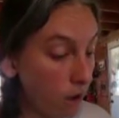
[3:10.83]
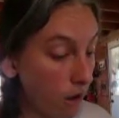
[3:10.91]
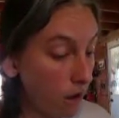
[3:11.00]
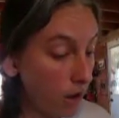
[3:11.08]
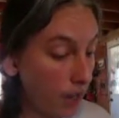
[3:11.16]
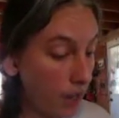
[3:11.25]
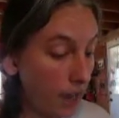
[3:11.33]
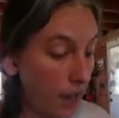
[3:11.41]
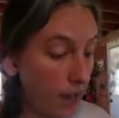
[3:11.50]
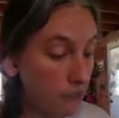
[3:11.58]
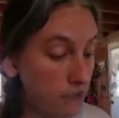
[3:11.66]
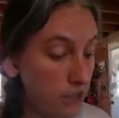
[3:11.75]
already
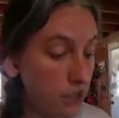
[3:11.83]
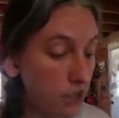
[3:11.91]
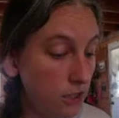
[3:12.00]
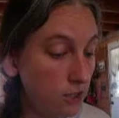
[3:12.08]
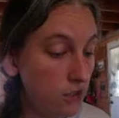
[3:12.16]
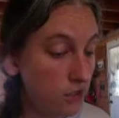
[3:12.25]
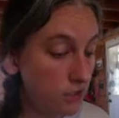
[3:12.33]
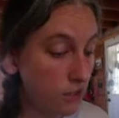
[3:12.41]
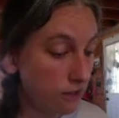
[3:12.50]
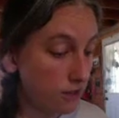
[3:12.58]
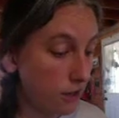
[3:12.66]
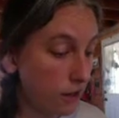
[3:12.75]
have gently used
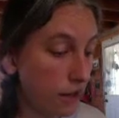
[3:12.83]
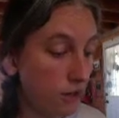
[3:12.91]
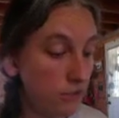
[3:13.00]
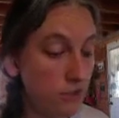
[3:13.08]
stuff in your house